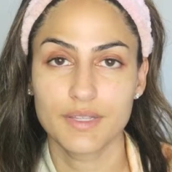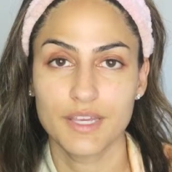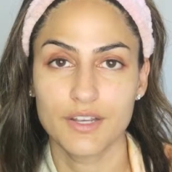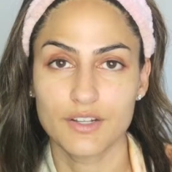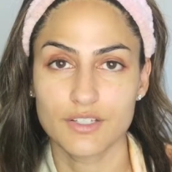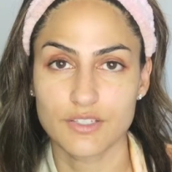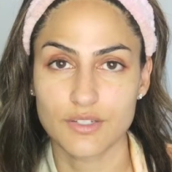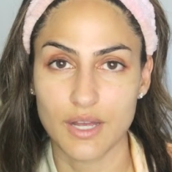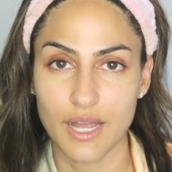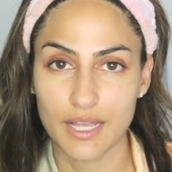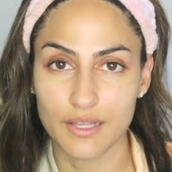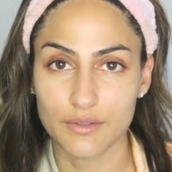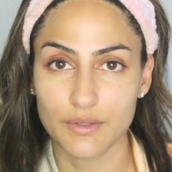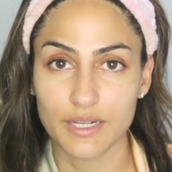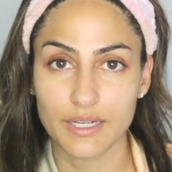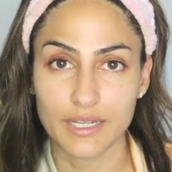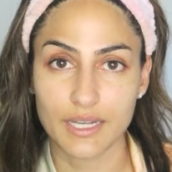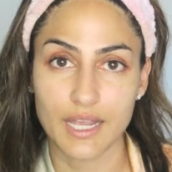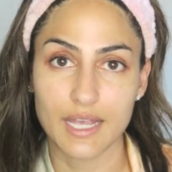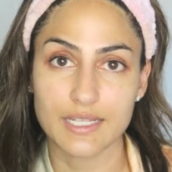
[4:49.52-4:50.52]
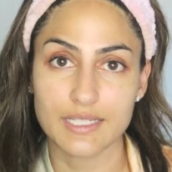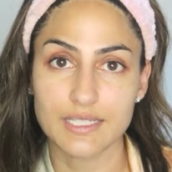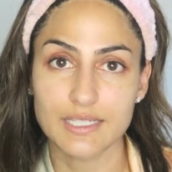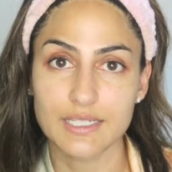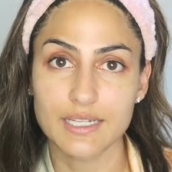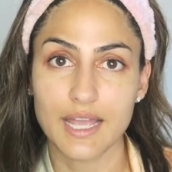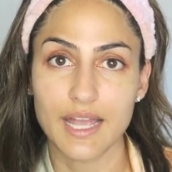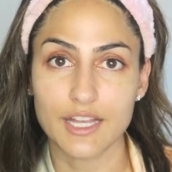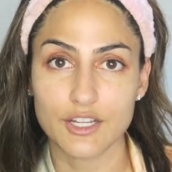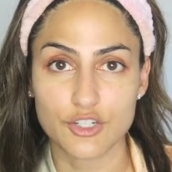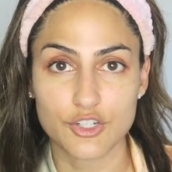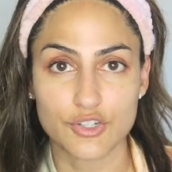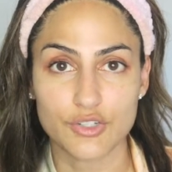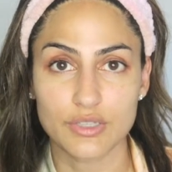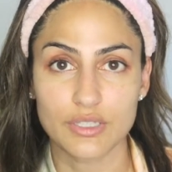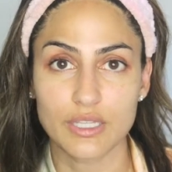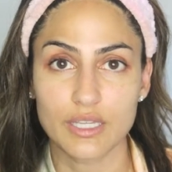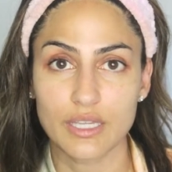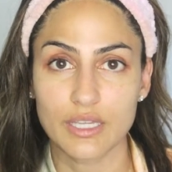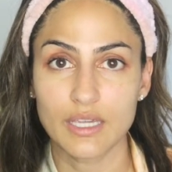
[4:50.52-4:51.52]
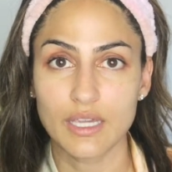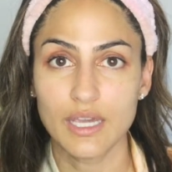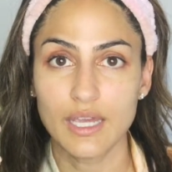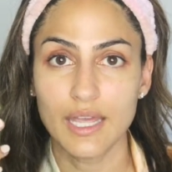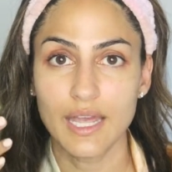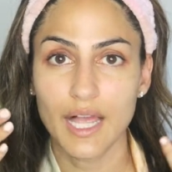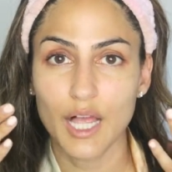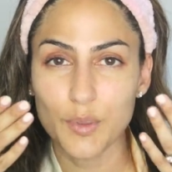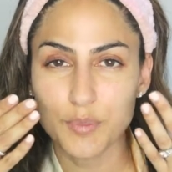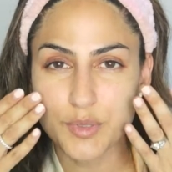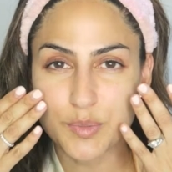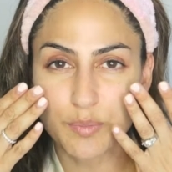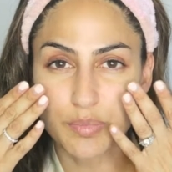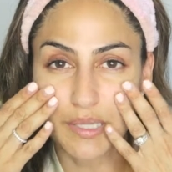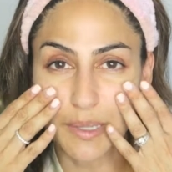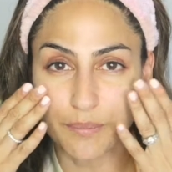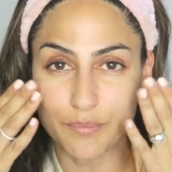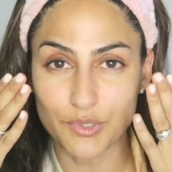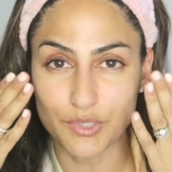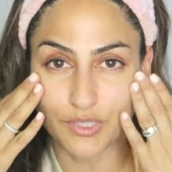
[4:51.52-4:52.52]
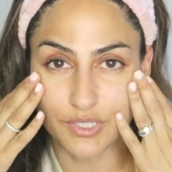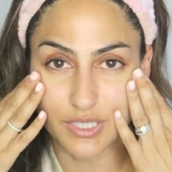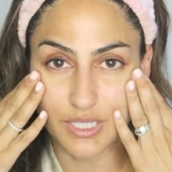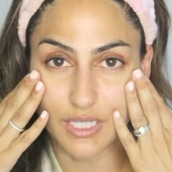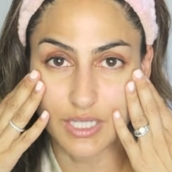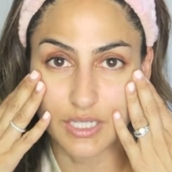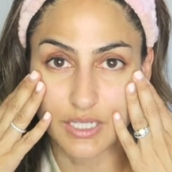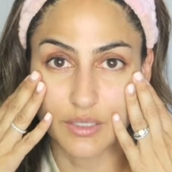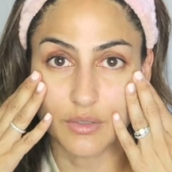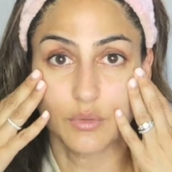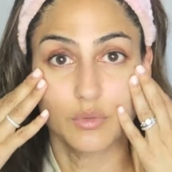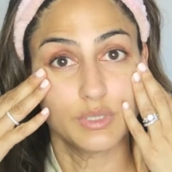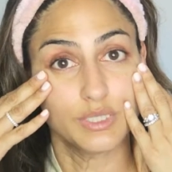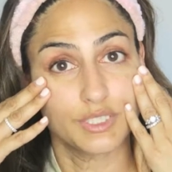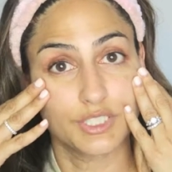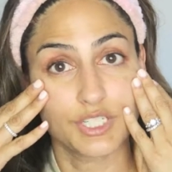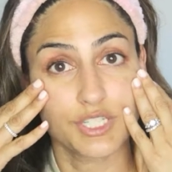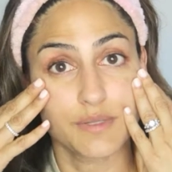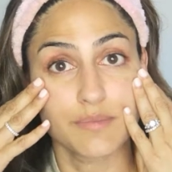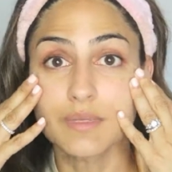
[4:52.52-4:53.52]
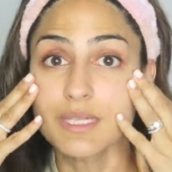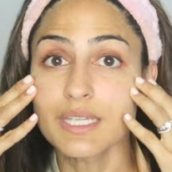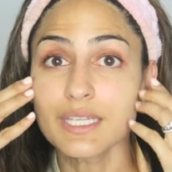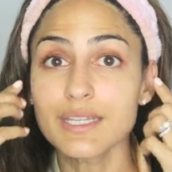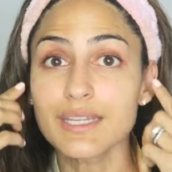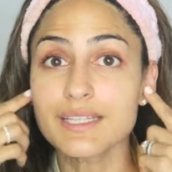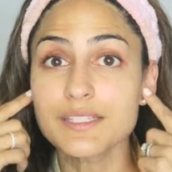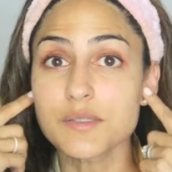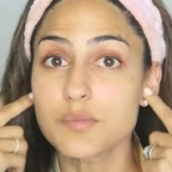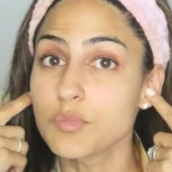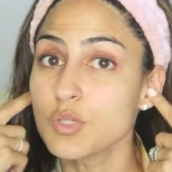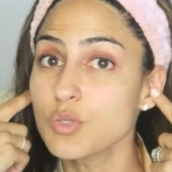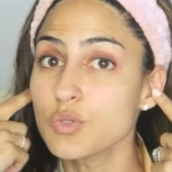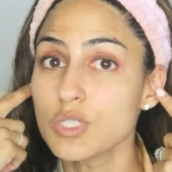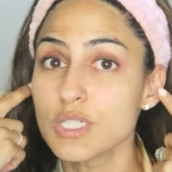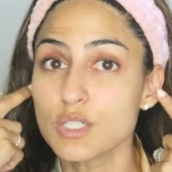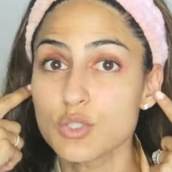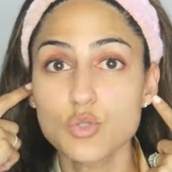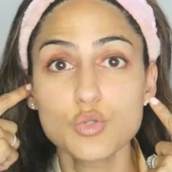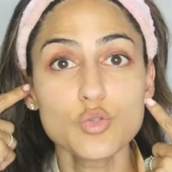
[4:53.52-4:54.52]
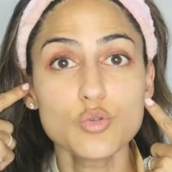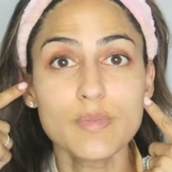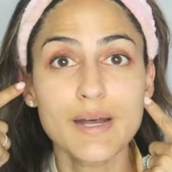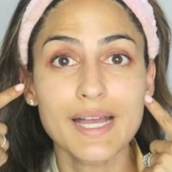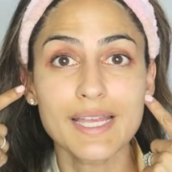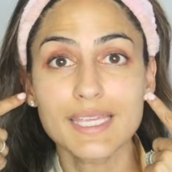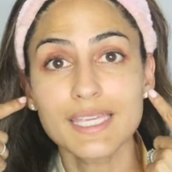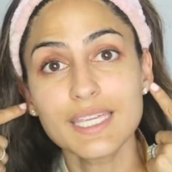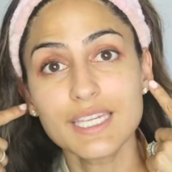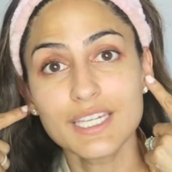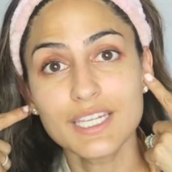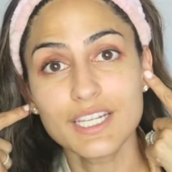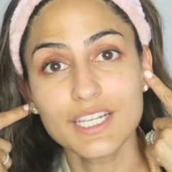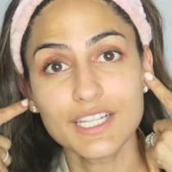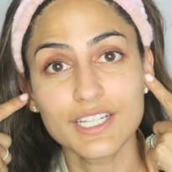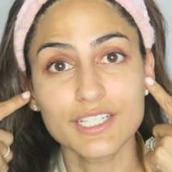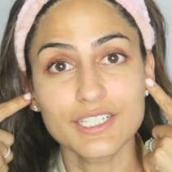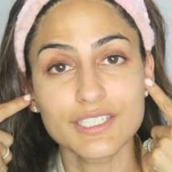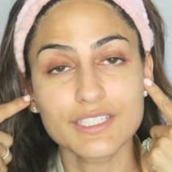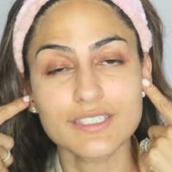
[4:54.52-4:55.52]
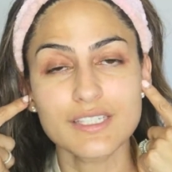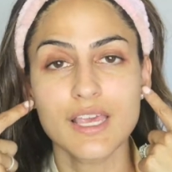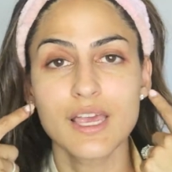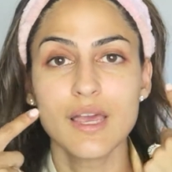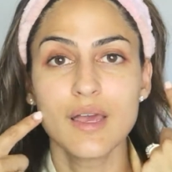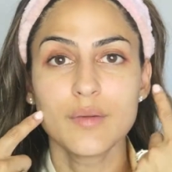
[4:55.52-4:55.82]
And also hyaluronic acid actually helps plump your skin, which to me, that's music to my ears.